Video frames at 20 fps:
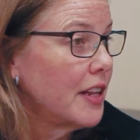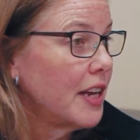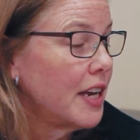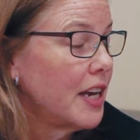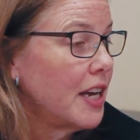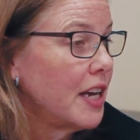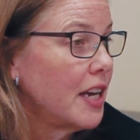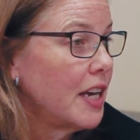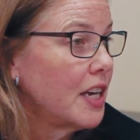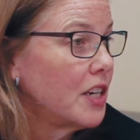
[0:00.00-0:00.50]

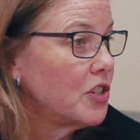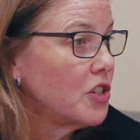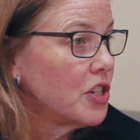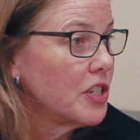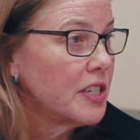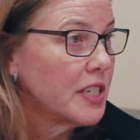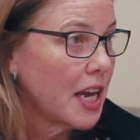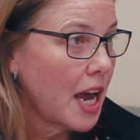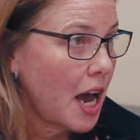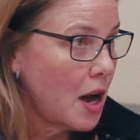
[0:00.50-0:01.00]
They can
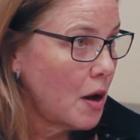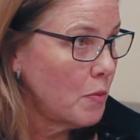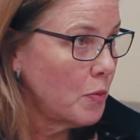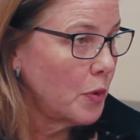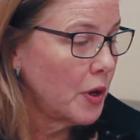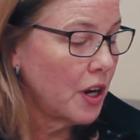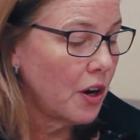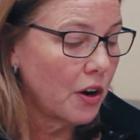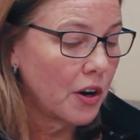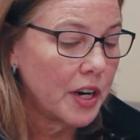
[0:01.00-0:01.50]
just come.
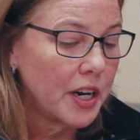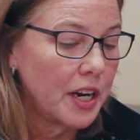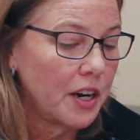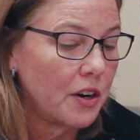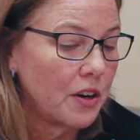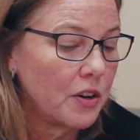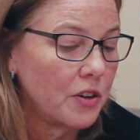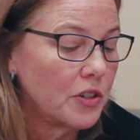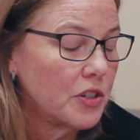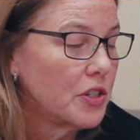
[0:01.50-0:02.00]
We are
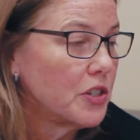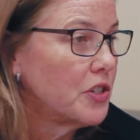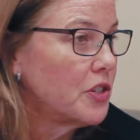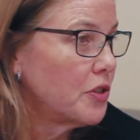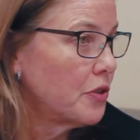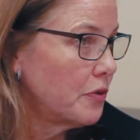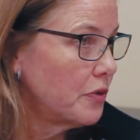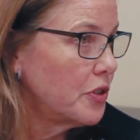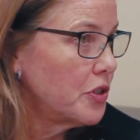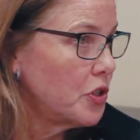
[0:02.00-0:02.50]
here to
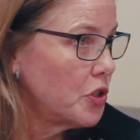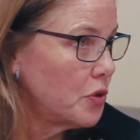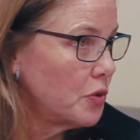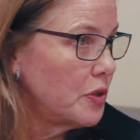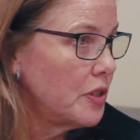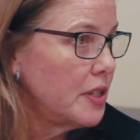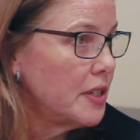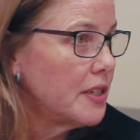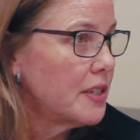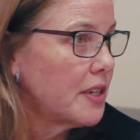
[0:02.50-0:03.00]
serve the
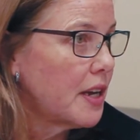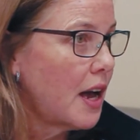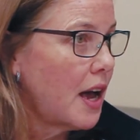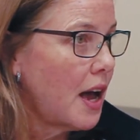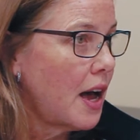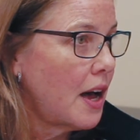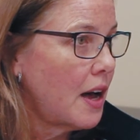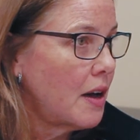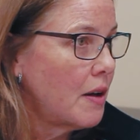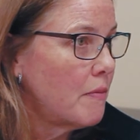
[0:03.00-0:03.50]
students.
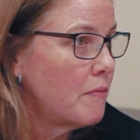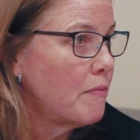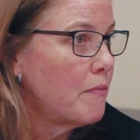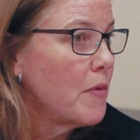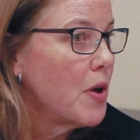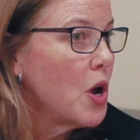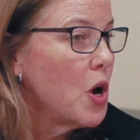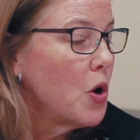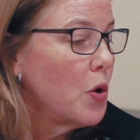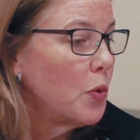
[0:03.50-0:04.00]

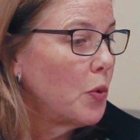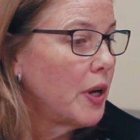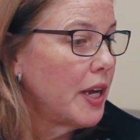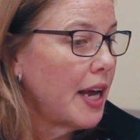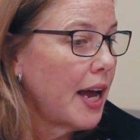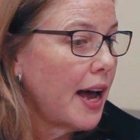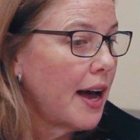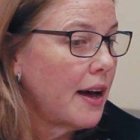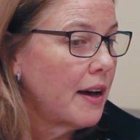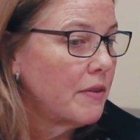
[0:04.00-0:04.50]
We
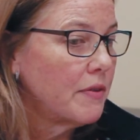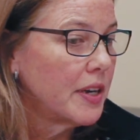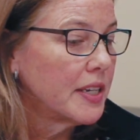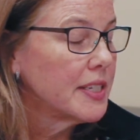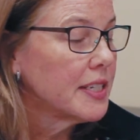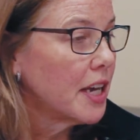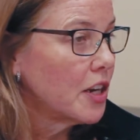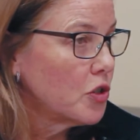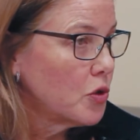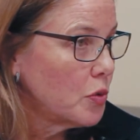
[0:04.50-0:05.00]
have a
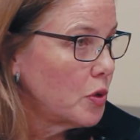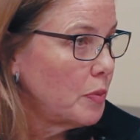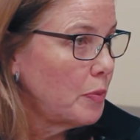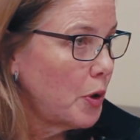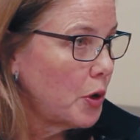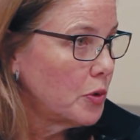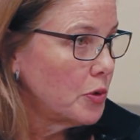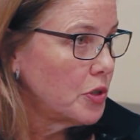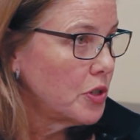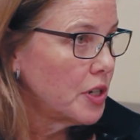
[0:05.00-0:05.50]
schedule
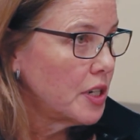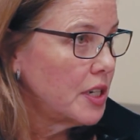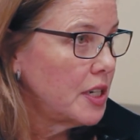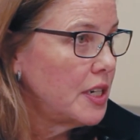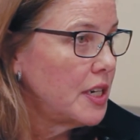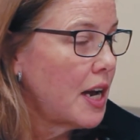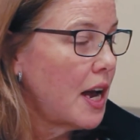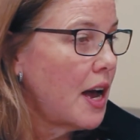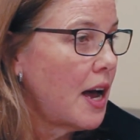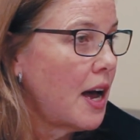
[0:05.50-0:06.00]

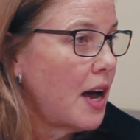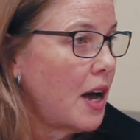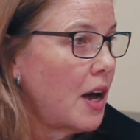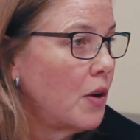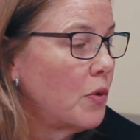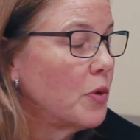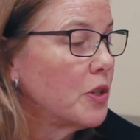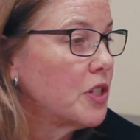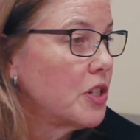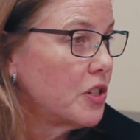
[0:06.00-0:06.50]
posted,
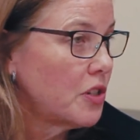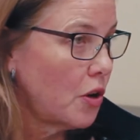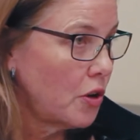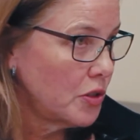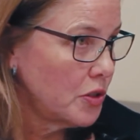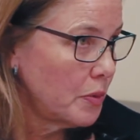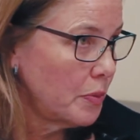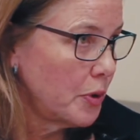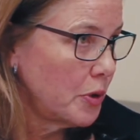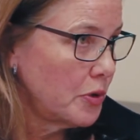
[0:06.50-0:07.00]
which is
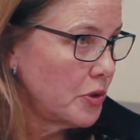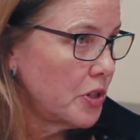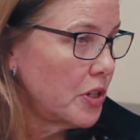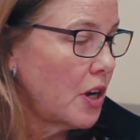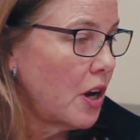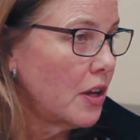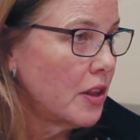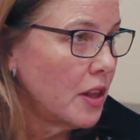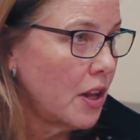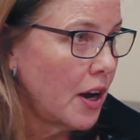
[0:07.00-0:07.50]
also posted
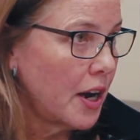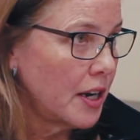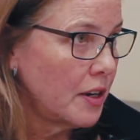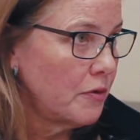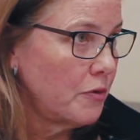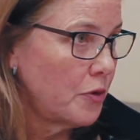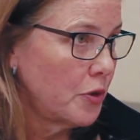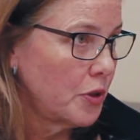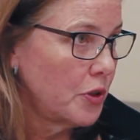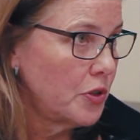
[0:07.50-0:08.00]
online
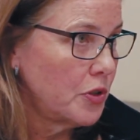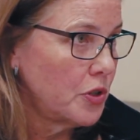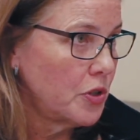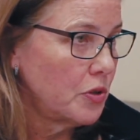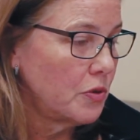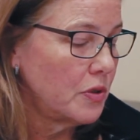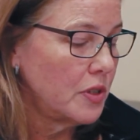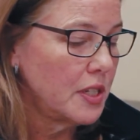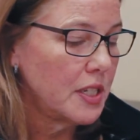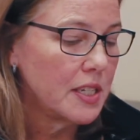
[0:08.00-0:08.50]
for the
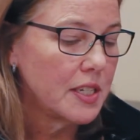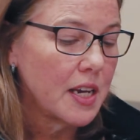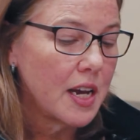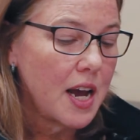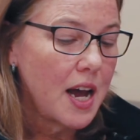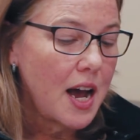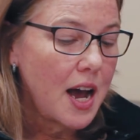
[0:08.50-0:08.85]
students.